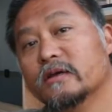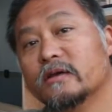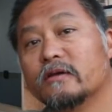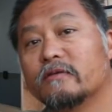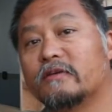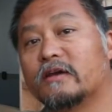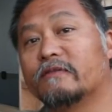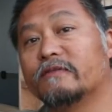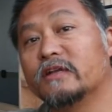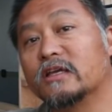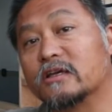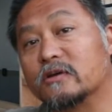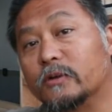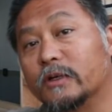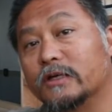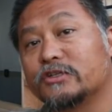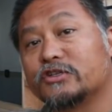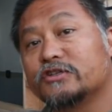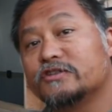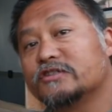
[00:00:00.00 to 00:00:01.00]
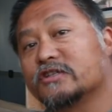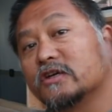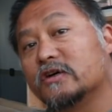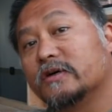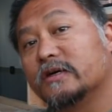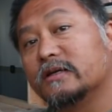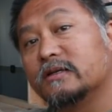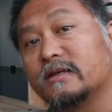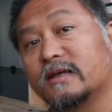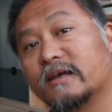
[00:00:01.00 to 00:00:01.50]
If you have any questions, go
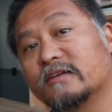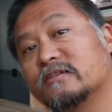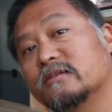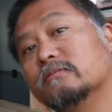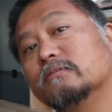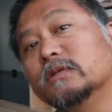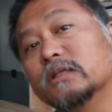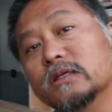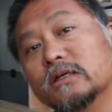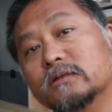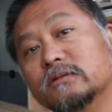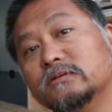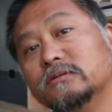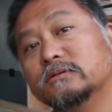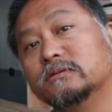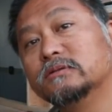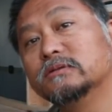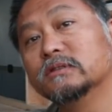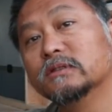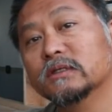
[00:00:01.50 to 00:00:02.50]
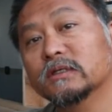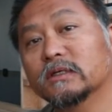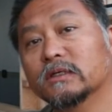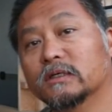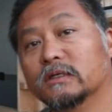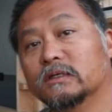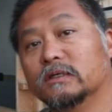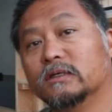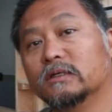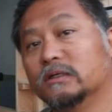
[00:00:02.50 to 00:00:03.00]
ahead and ask them below.
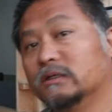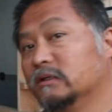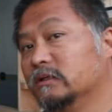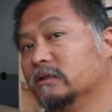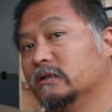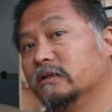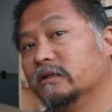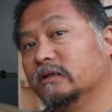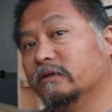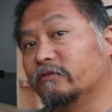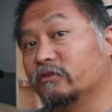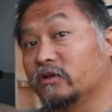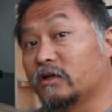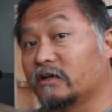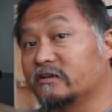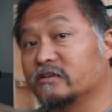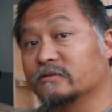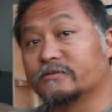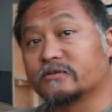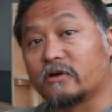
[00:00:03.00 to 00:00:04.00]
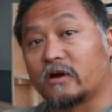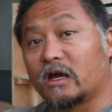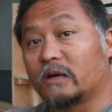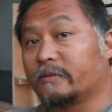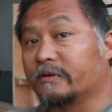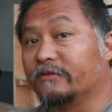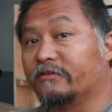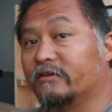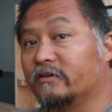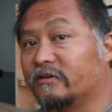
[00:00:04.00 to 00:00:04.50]
If you're not
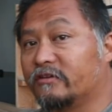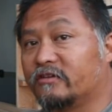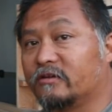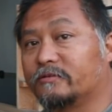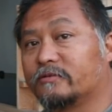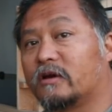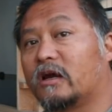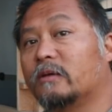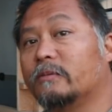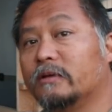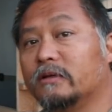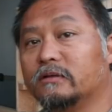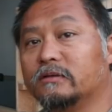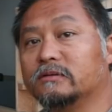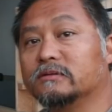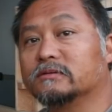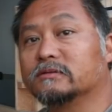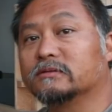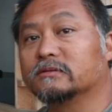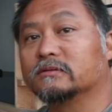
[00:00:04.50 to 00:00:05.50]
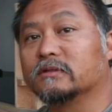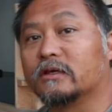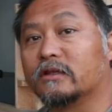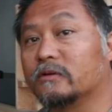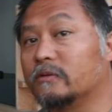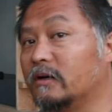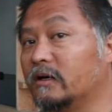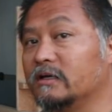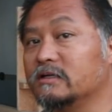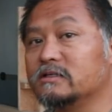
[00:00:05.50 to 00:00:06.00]
subscribed, consider subscribing.
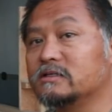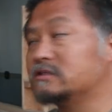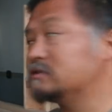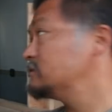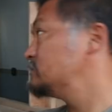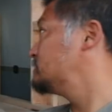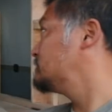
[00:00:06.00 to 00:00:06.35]
Otherwise,